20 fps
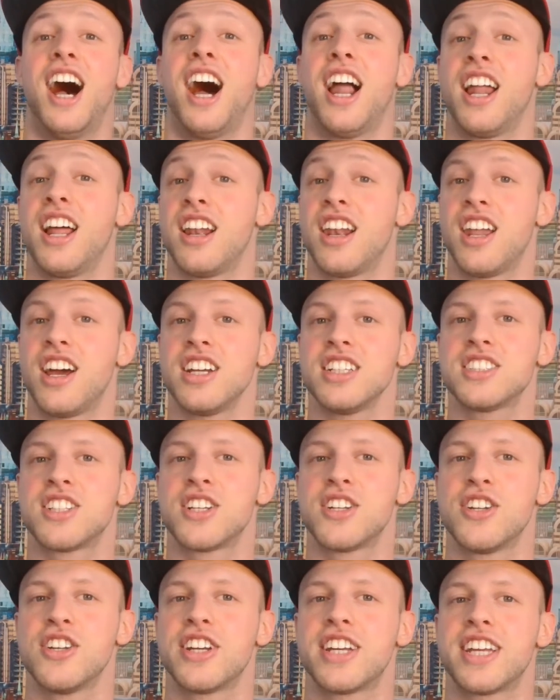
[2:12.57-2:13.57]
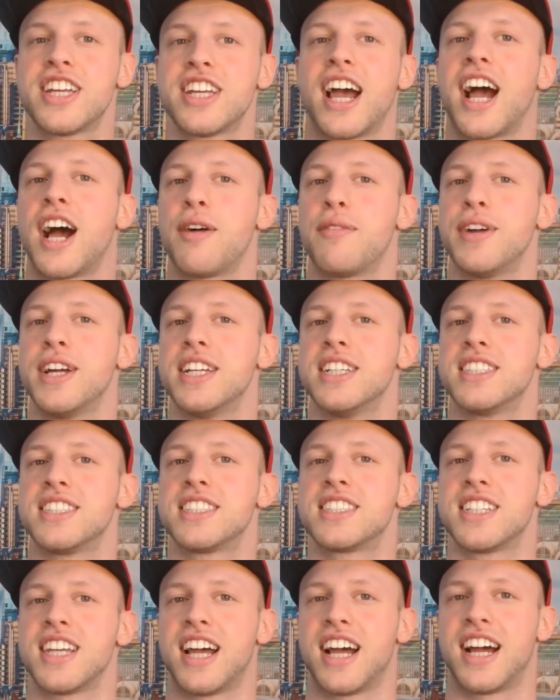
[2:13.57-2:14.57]
And I like to look at
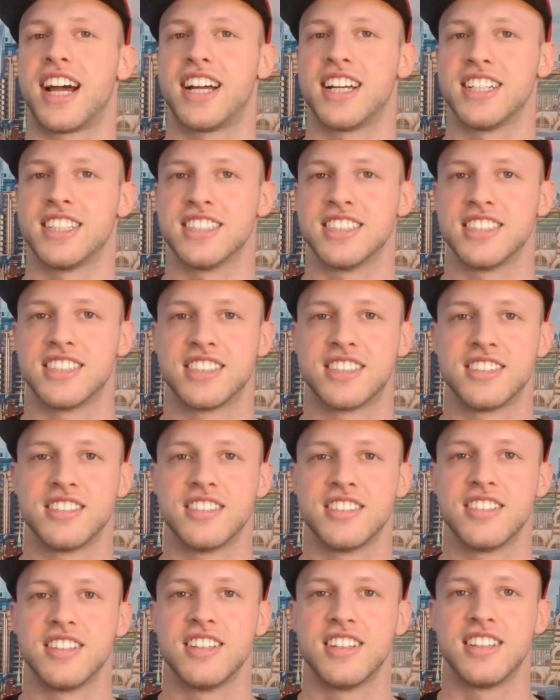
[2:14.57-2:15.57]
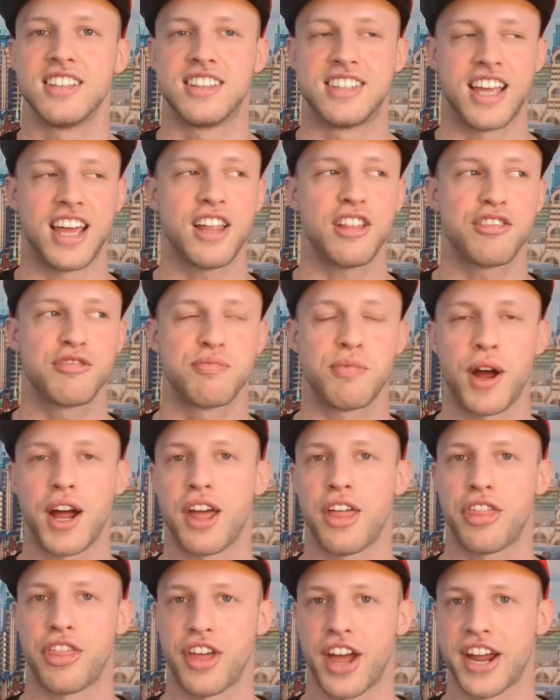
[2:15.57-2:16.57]
habits as death by
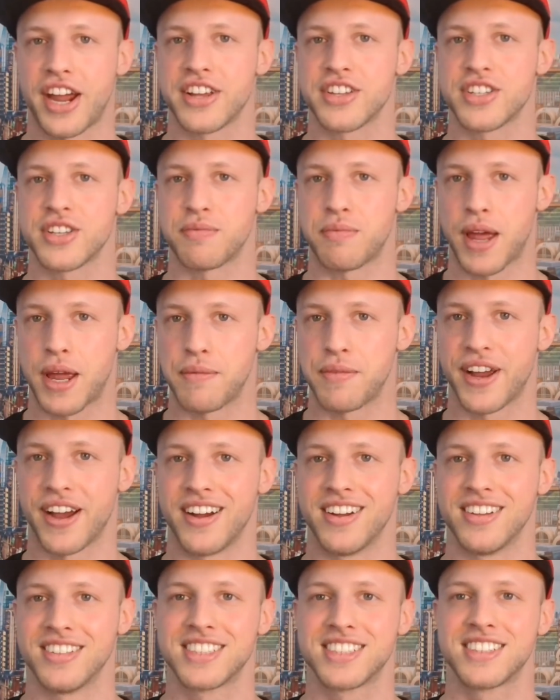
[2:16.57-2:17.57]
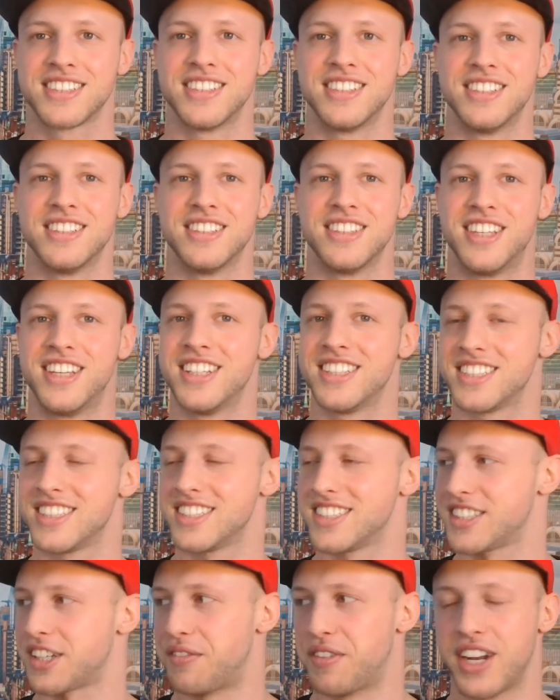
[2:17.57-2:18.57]
1,000 paper cuts. This
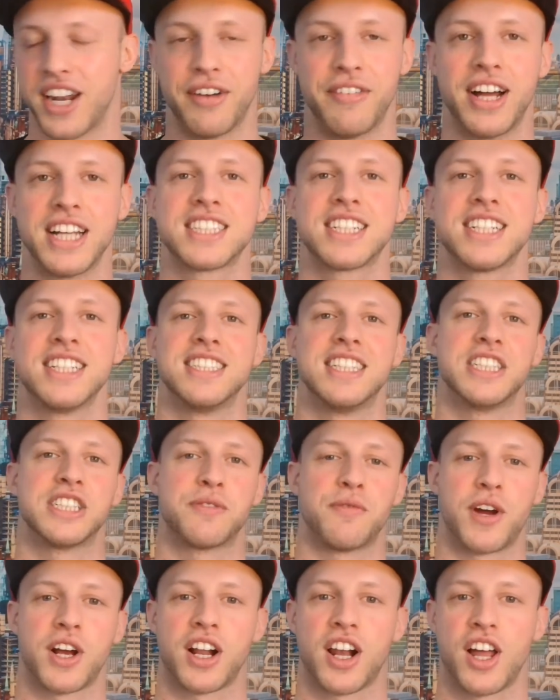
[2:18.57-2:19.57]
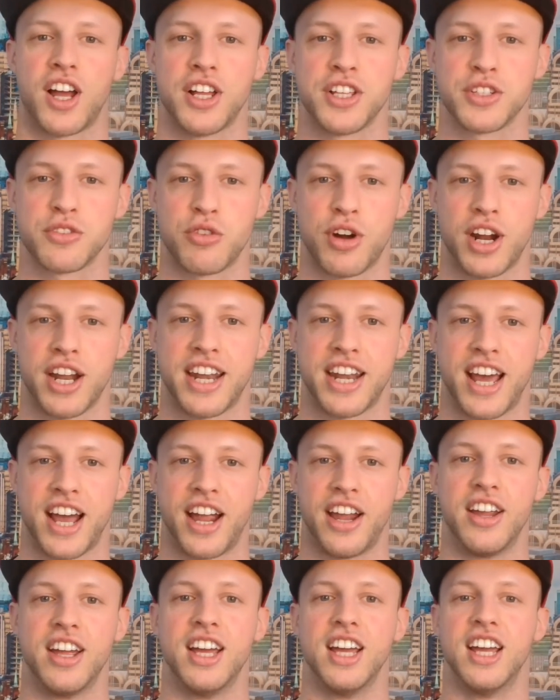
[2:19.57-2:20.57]
is something I'm actually teaching my clients right now,
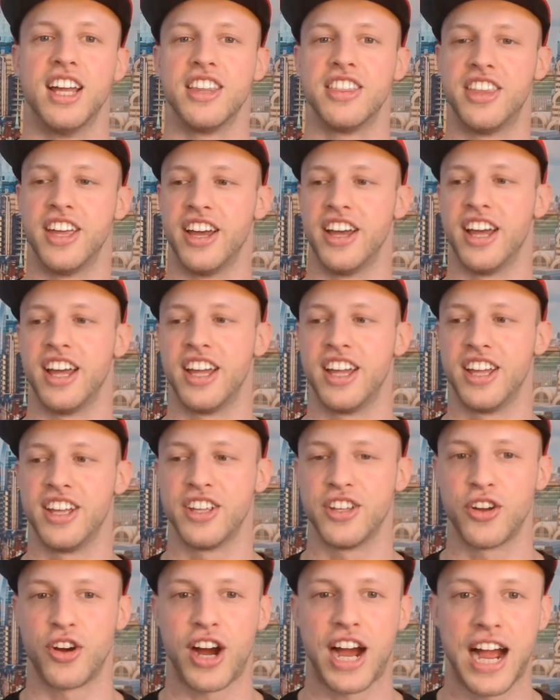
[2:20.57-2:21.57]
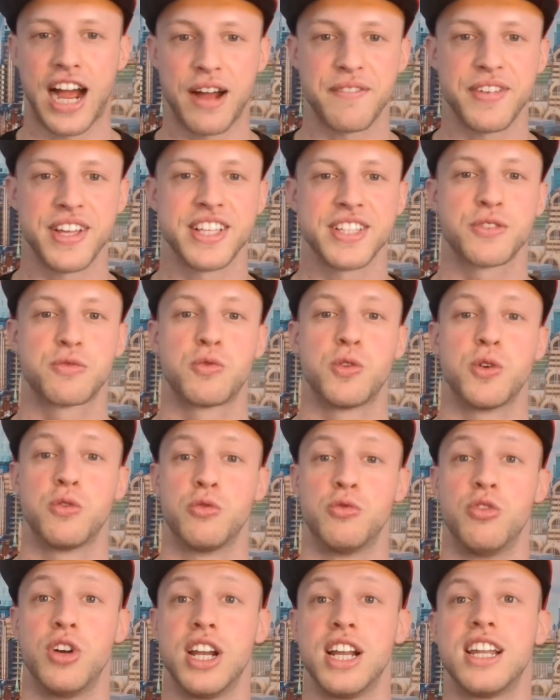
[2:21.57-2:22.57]
that your habits will
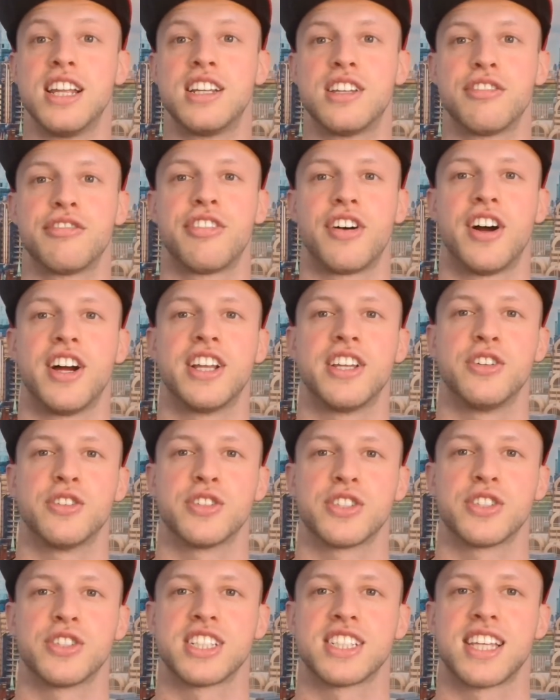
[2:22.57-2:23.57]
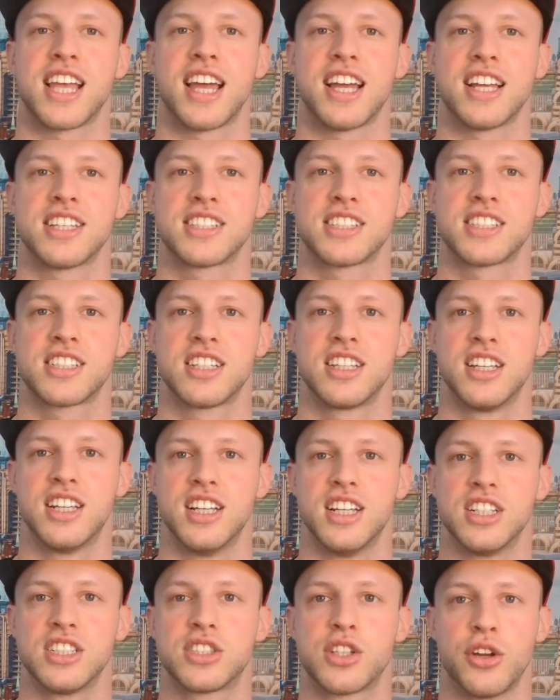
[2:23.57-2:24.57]
really define your success.
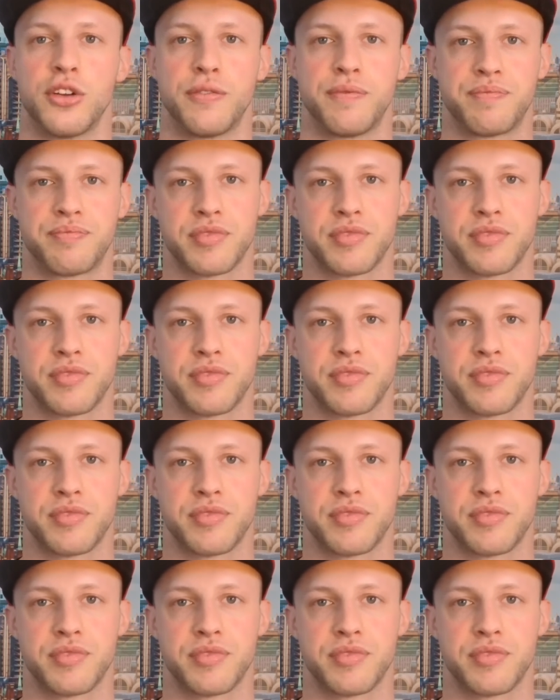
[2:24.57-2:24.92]
So